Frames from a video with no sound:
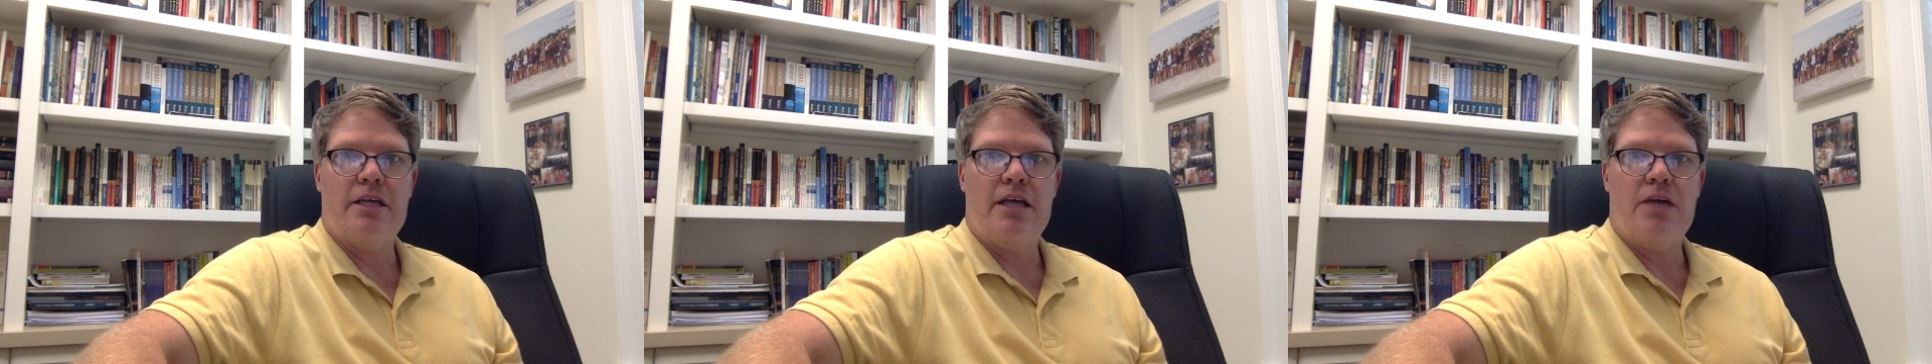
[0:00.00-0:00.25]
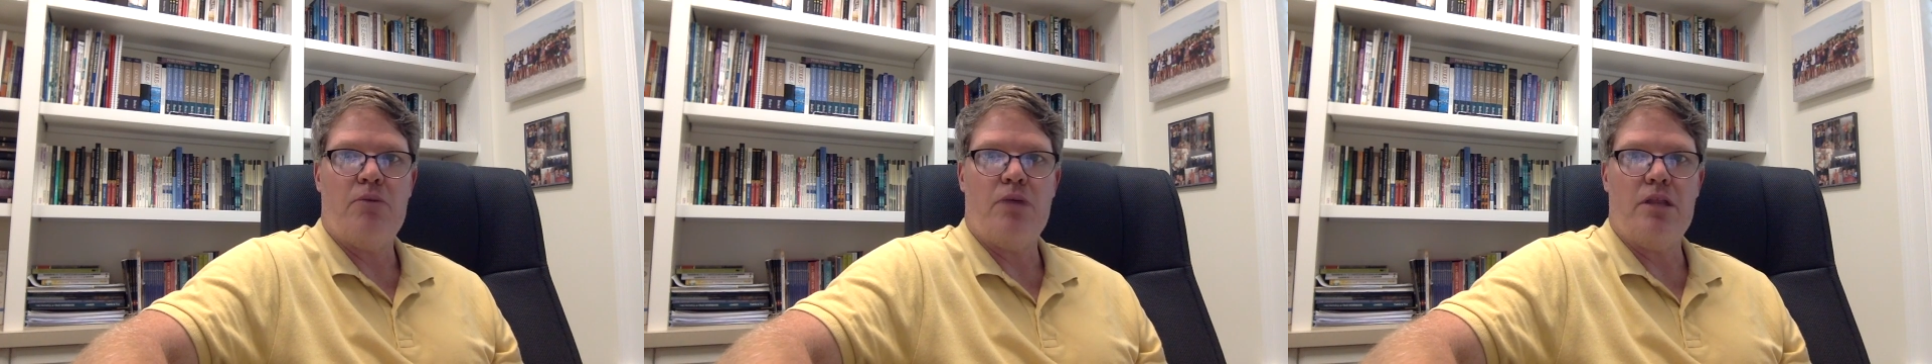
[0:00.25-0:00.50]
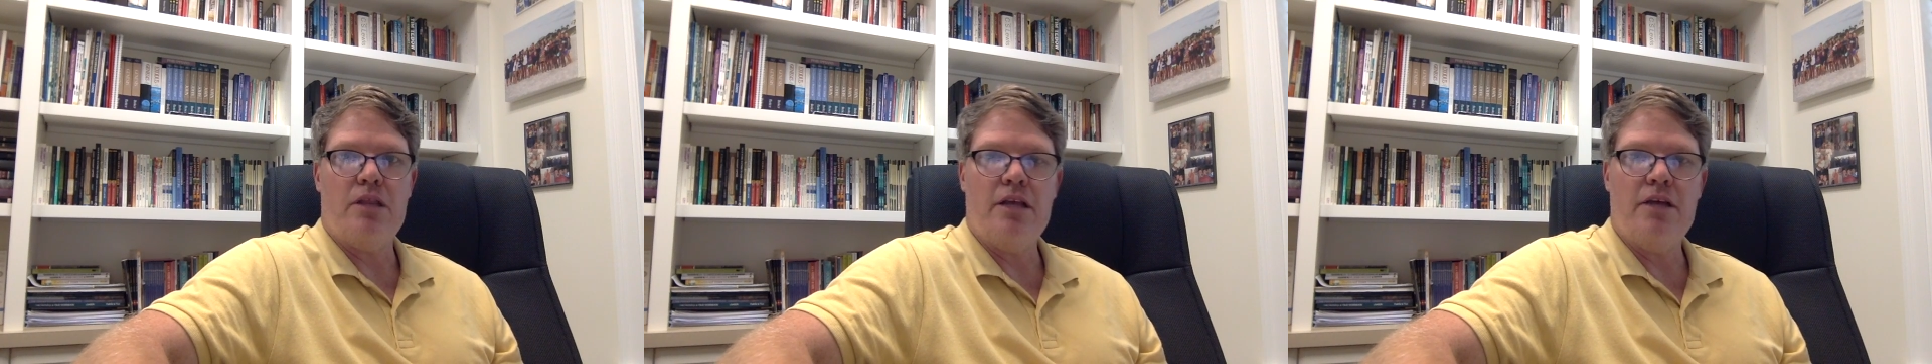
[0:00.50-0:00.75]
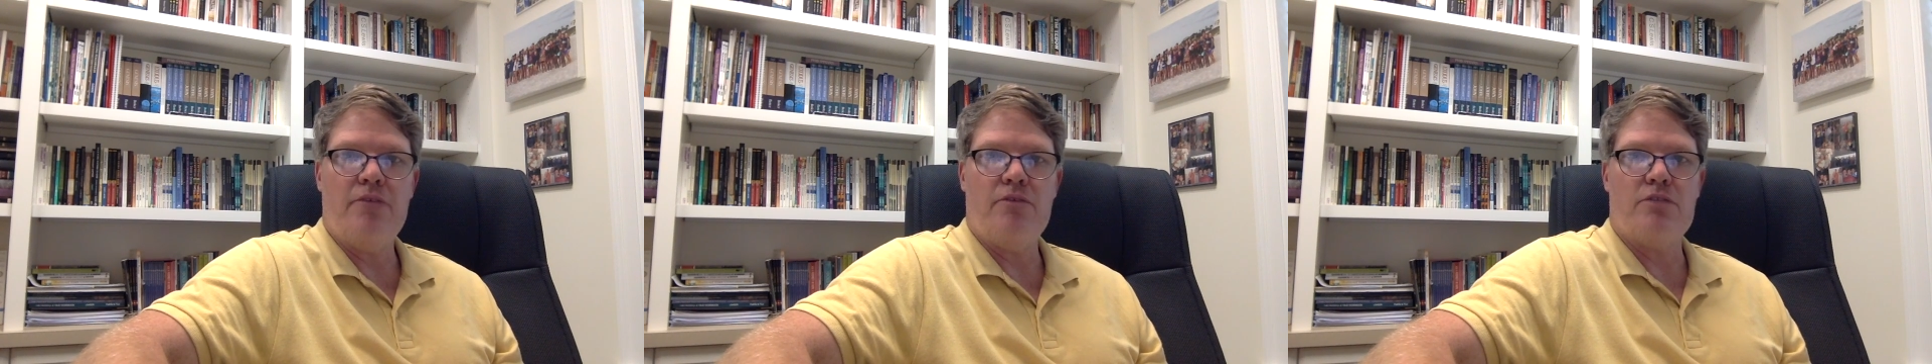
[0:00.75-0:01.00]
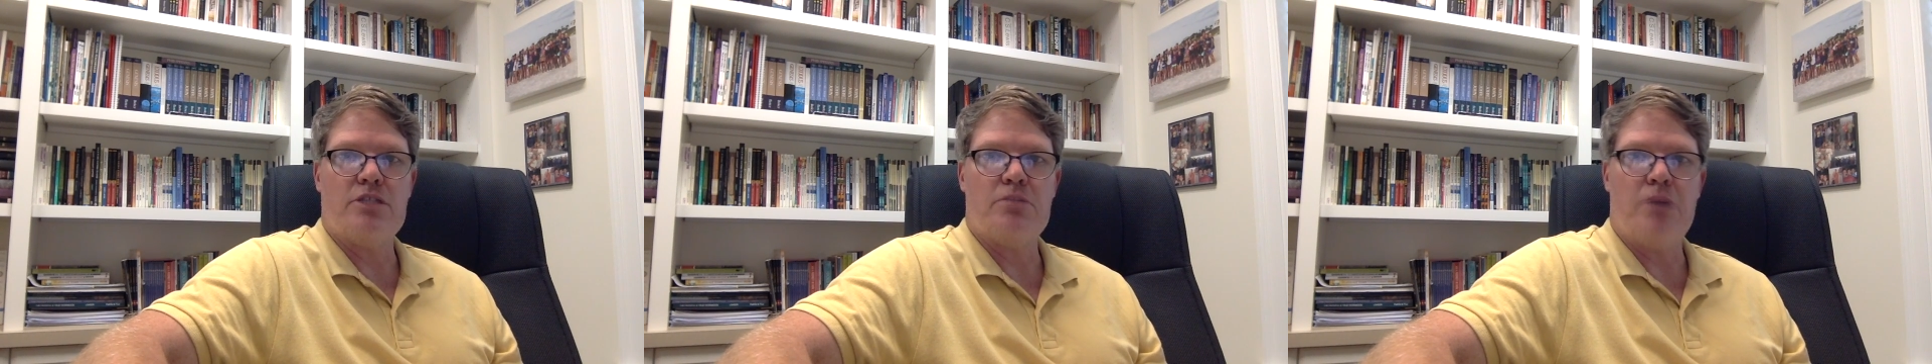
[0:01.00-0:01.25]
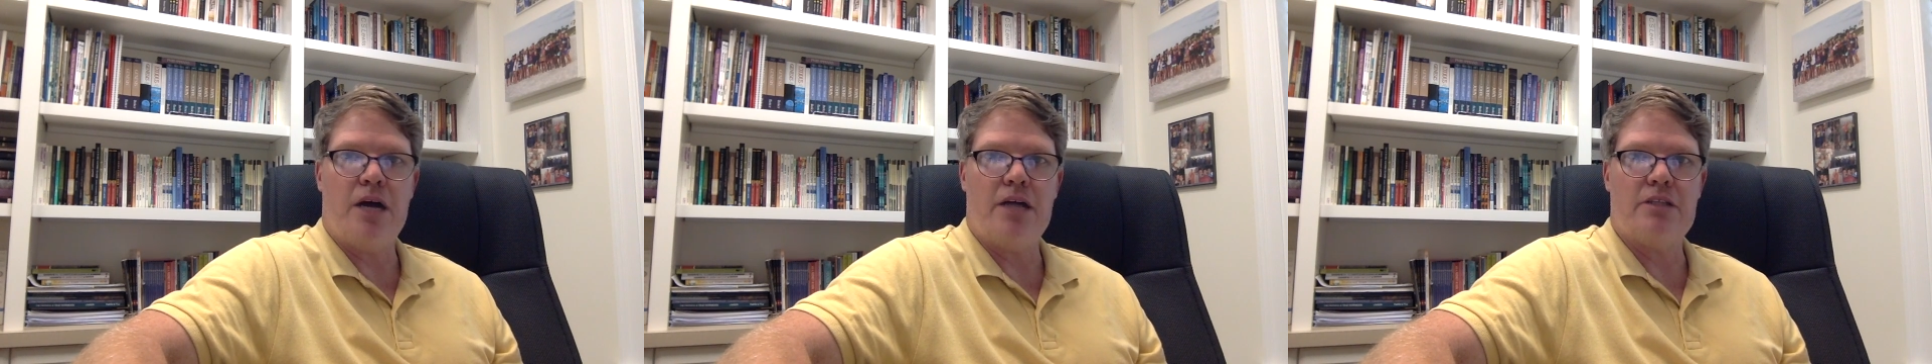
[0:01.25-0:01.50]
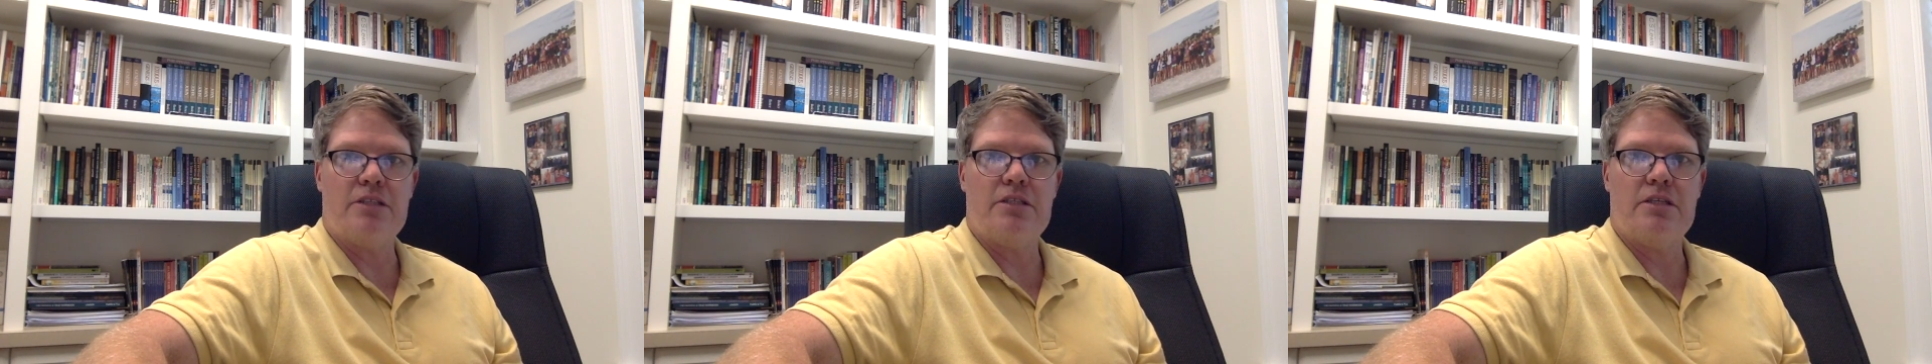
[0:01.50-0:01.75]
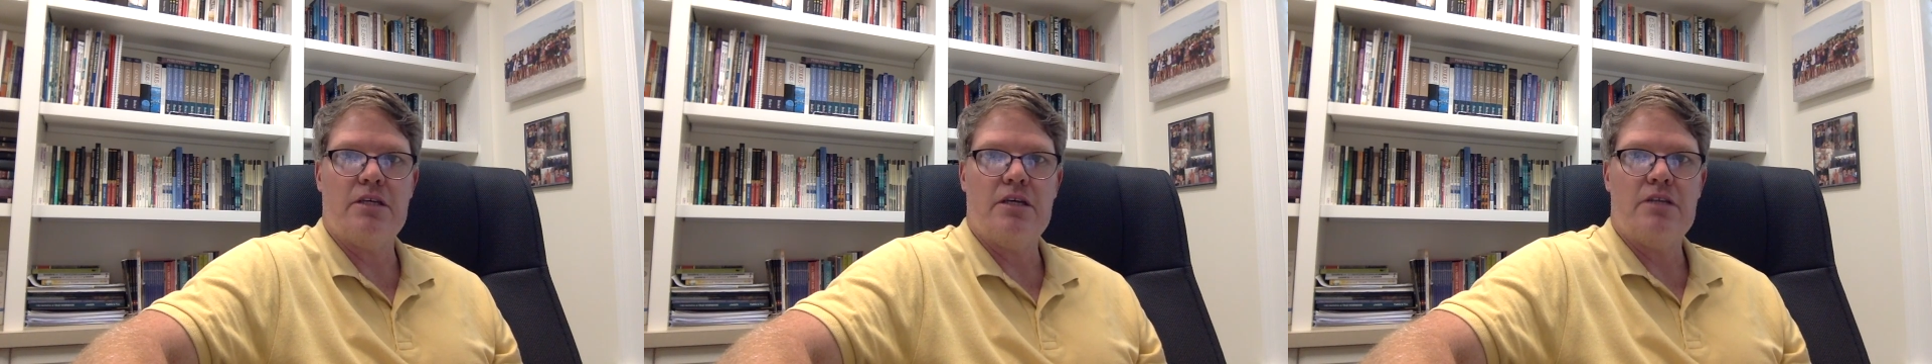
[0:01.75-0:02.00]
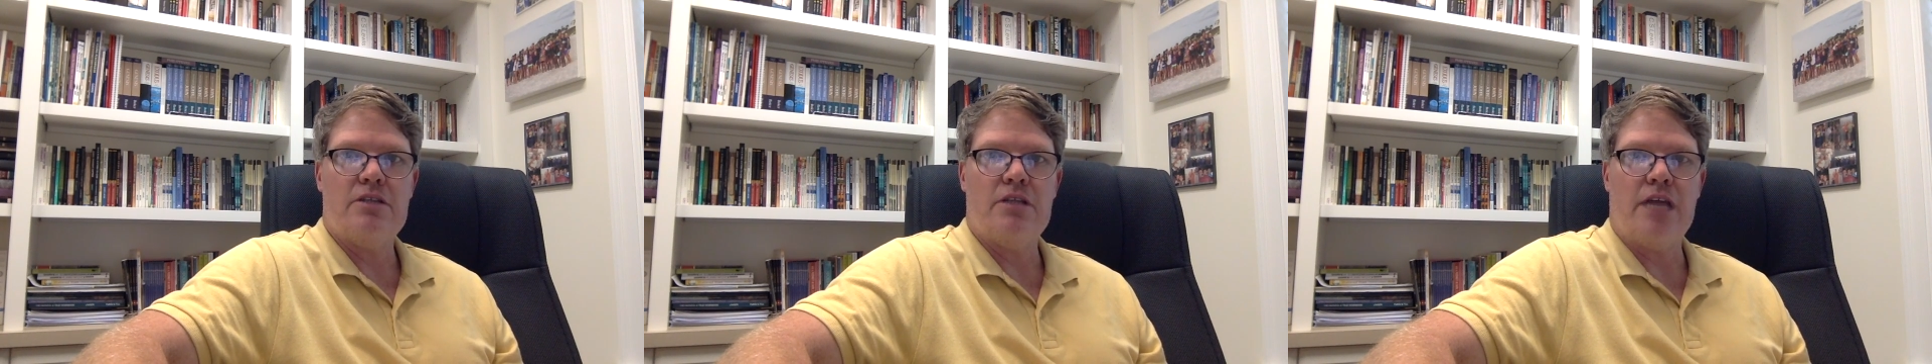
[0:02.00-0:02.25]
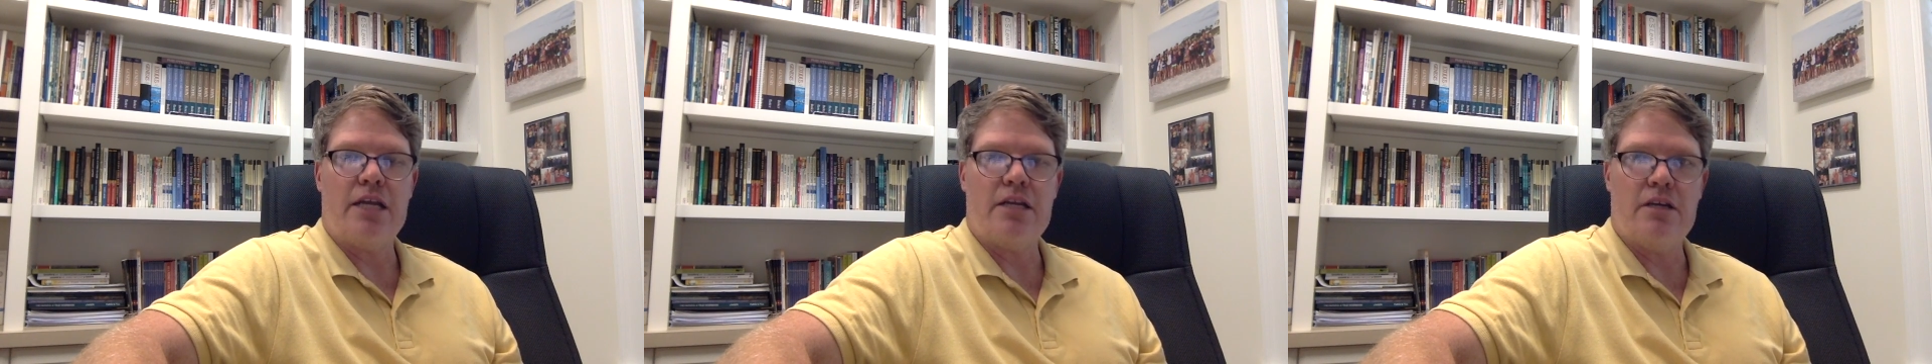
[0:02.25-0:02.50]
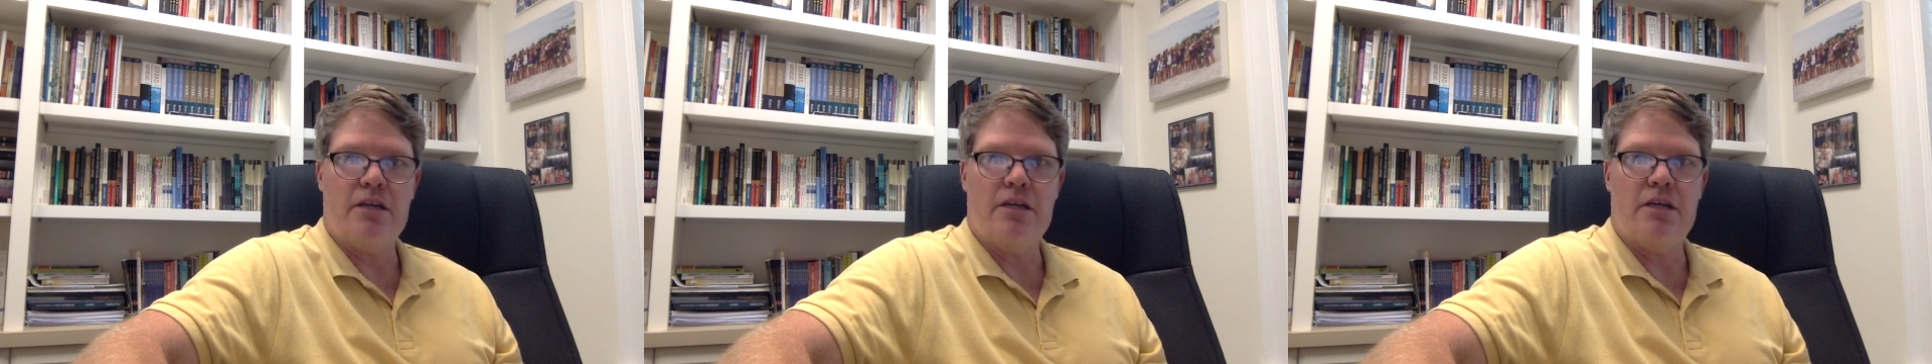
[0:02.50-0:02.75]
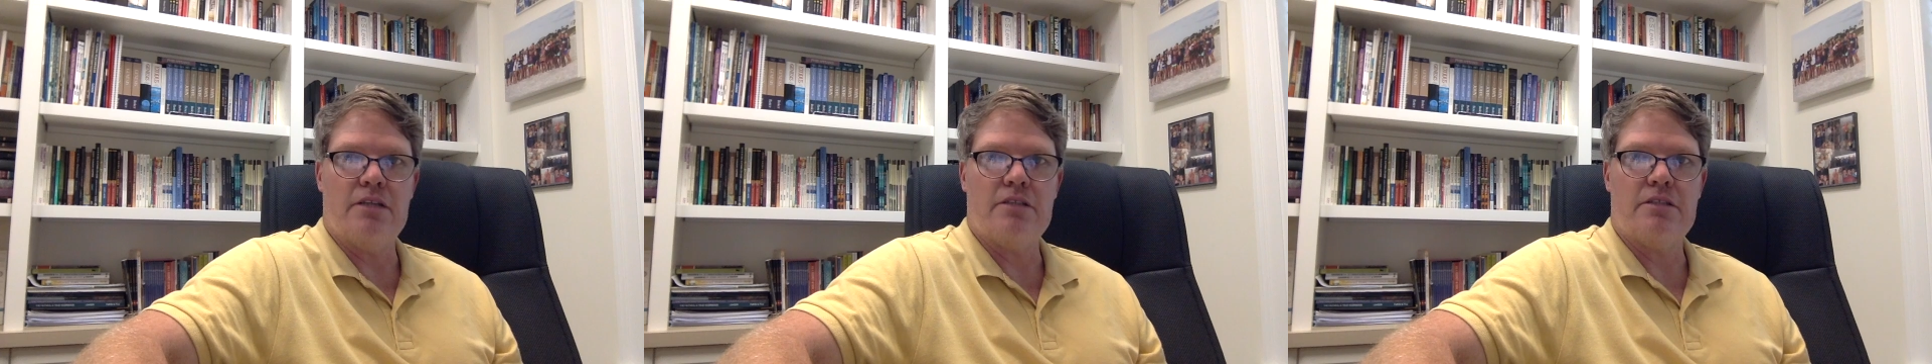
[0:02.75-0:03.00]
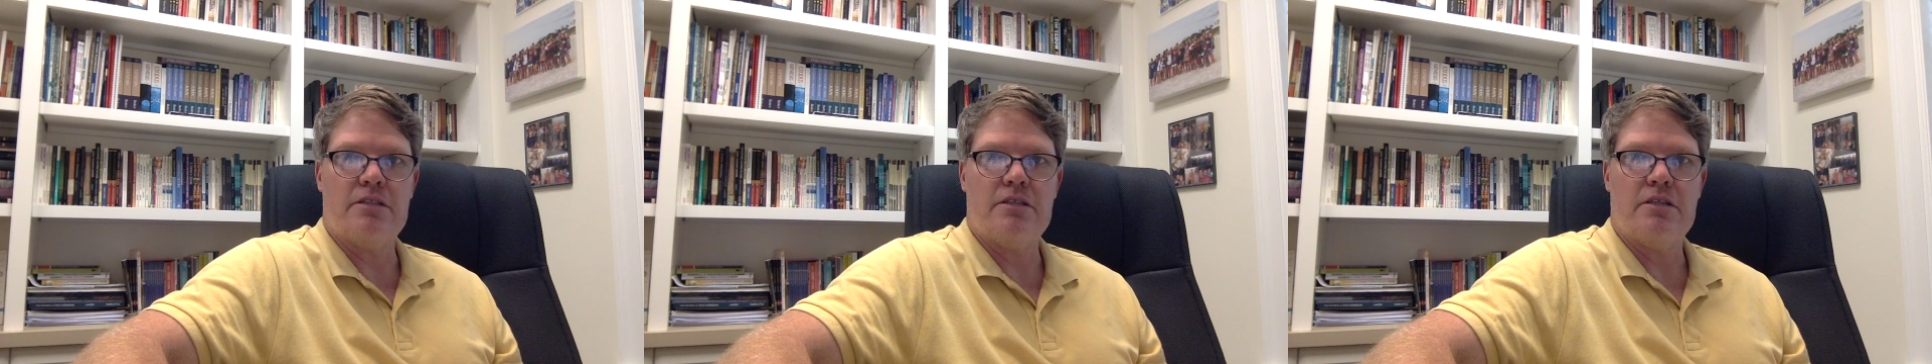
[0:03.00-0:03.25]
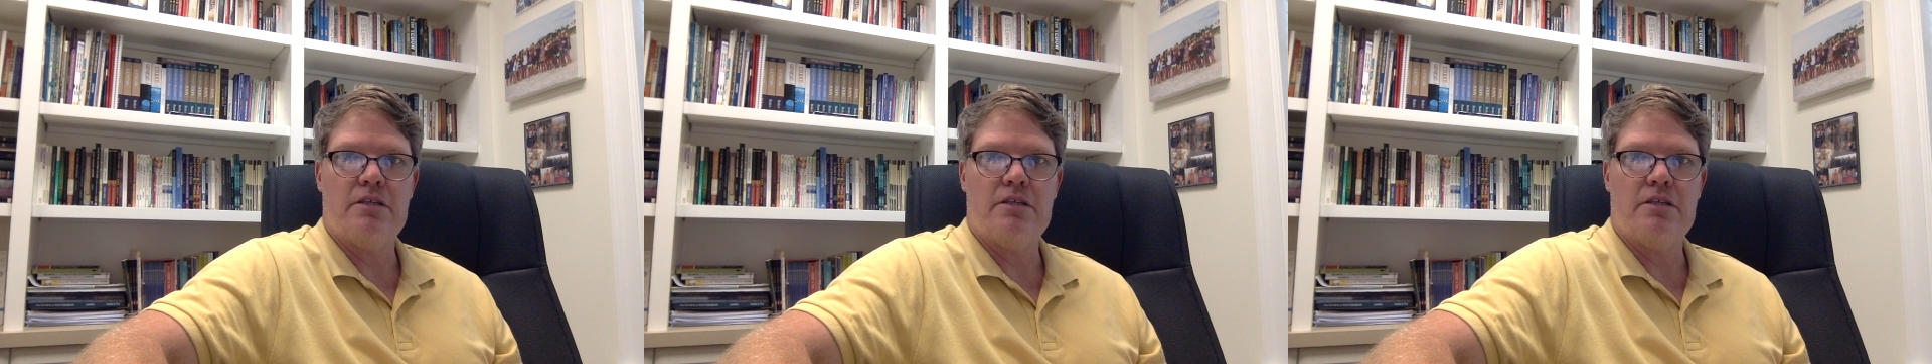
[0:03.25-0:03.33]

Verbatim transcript: and we live in response to that goodness